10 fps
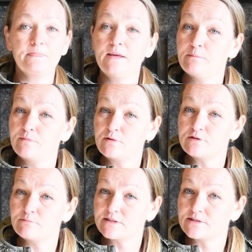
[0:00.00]
Keep
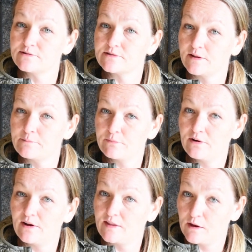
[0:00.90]
those muscles limber
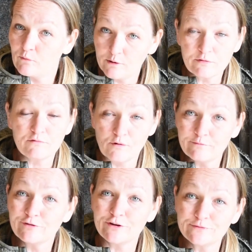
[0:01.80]
and they will
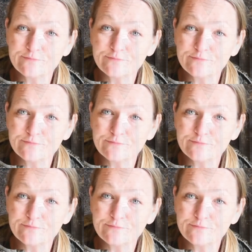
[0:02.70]
perform for you.